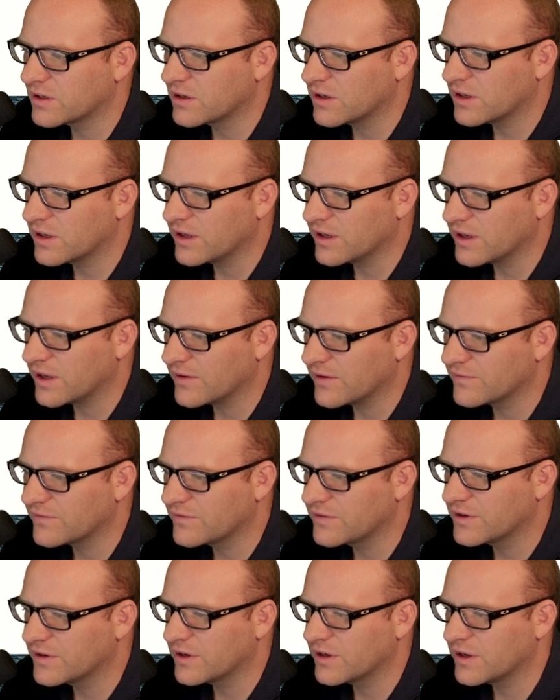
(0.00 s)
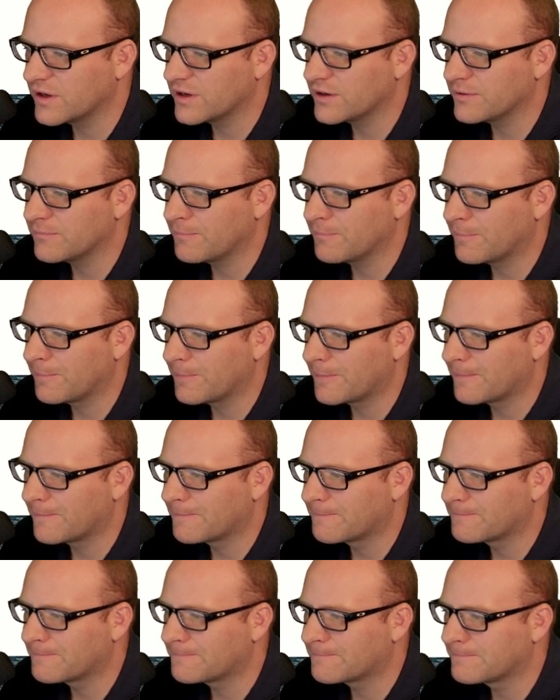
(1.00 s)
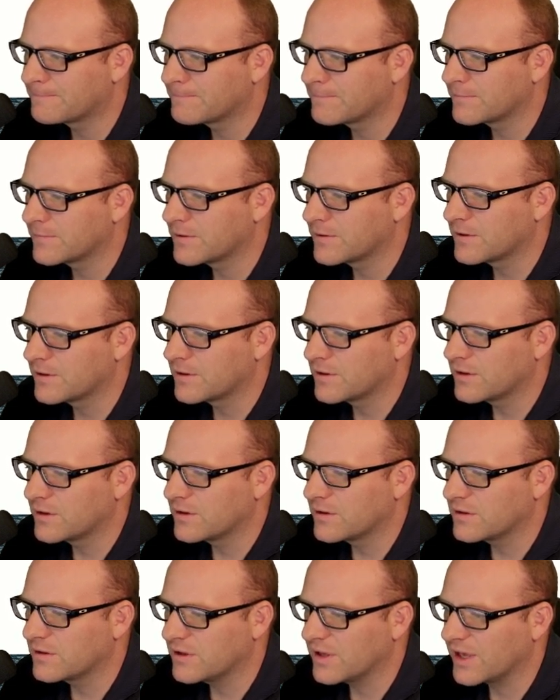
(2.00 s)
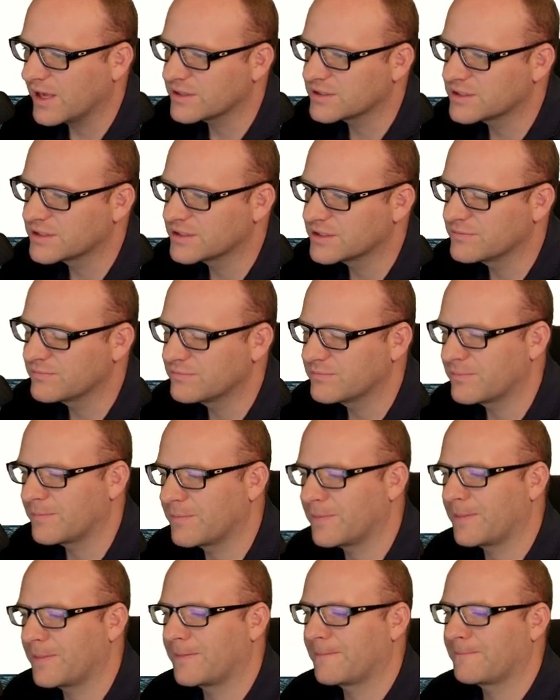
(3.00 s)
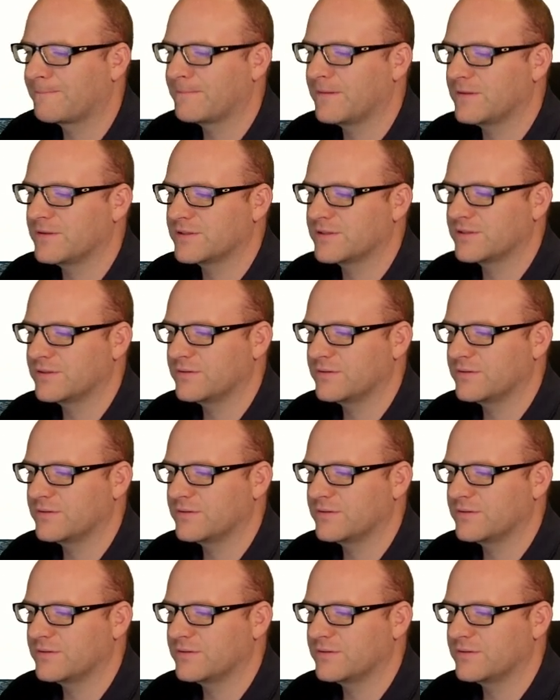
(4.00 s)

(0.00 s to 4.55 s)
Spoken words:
I have done, yes, let's do